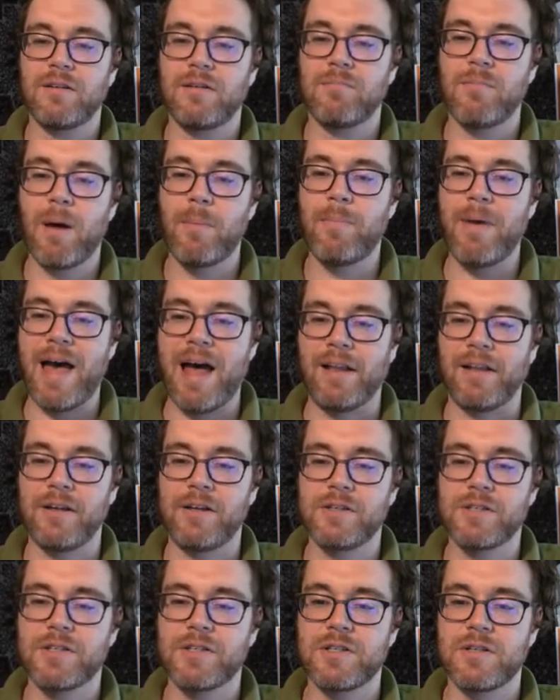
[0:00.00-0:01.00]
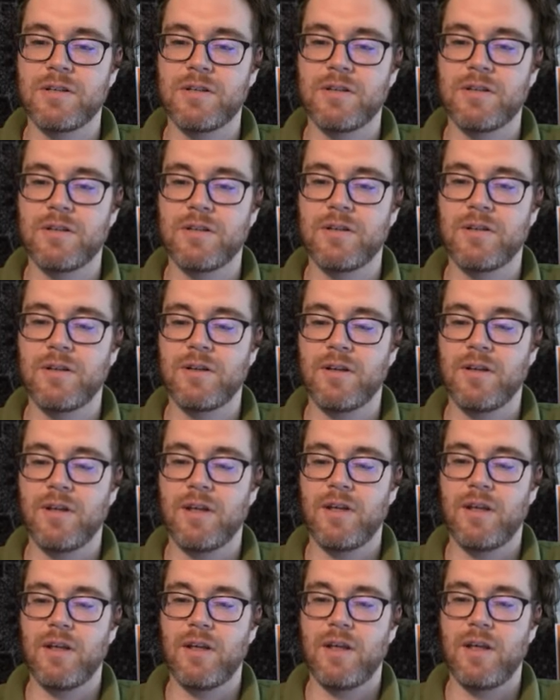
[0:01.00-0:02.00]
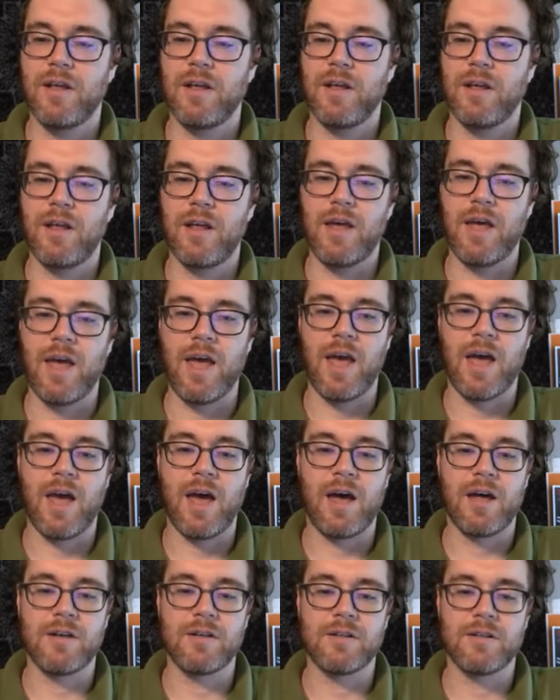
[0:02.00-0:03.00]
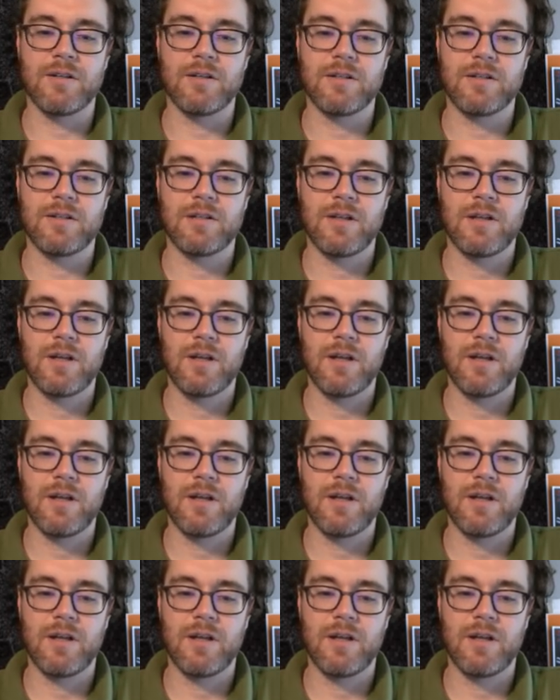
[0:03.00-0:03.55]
my ballots, and